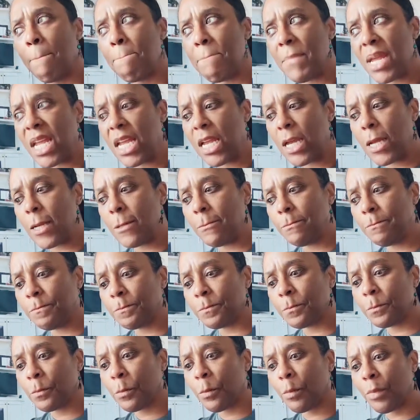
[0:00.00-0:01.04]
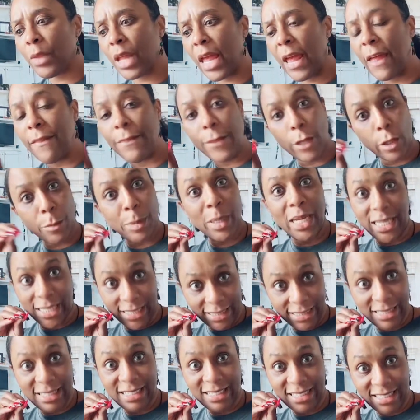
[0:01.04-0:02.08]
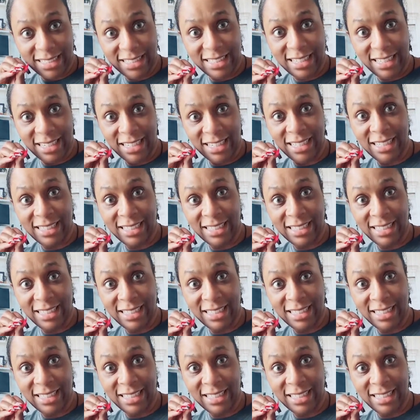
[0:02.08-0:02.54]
Men and their penises,